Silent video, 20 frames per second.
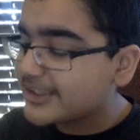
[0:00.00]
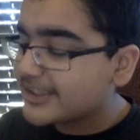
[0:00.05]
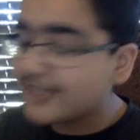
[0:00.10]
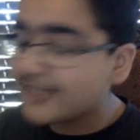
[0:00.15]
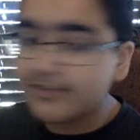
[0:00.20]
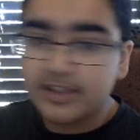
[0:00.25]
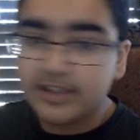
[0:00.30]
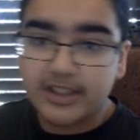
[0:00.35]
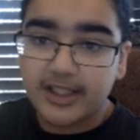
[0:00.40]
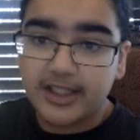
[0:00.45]
They
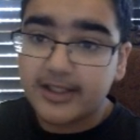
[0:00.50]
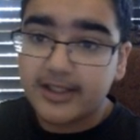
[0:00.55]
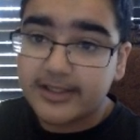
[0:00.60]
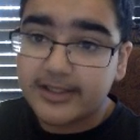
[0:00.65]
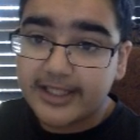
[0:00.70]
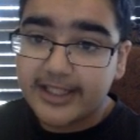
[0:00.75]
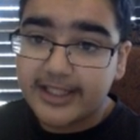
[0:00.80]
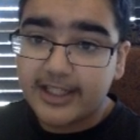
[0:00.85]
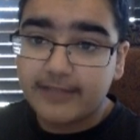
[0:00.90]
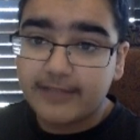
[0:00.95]
will
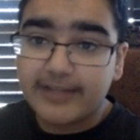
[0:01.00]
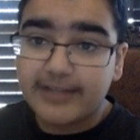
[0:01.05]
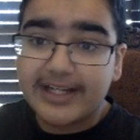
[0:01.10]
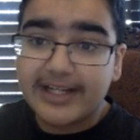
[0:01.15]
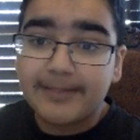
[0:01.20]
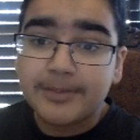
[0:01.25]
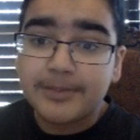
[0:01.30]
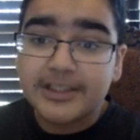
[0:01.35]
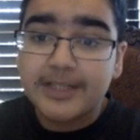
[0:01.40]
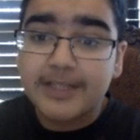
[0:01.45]
take care of that.
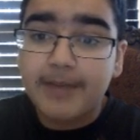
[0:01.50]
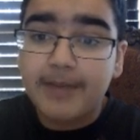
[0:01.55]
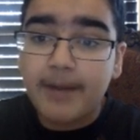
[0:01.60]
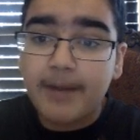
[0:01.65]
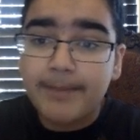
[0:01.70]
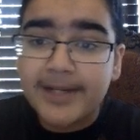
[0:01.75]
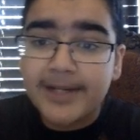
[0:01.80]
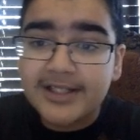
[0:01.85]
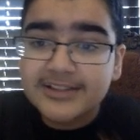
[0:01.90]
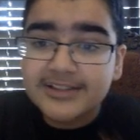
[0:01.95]
He put in
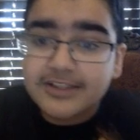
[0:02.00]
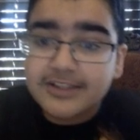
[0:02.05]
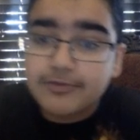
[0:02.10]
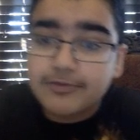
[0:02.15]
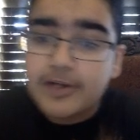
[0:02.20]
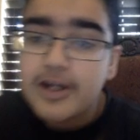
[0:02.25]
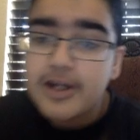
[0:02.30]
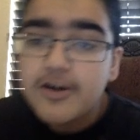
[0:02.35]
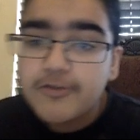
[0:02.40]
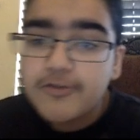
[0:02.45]
barbarians, and
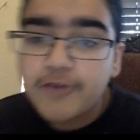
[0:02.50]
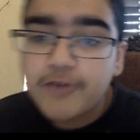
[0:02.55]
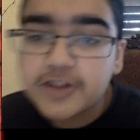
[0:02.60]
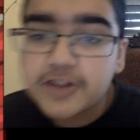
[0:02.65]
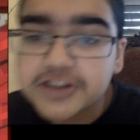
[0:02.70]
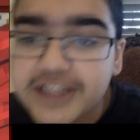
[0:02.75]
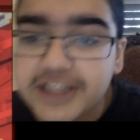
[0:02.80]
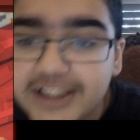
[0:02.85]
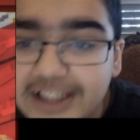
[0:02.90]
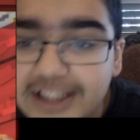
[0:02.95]

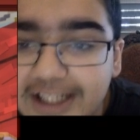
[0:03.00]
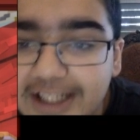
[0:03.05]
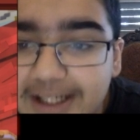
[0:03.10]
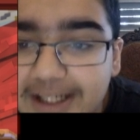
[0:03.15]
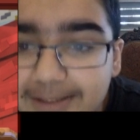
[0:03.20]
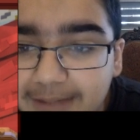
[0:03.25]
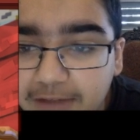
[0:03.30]
fortunately,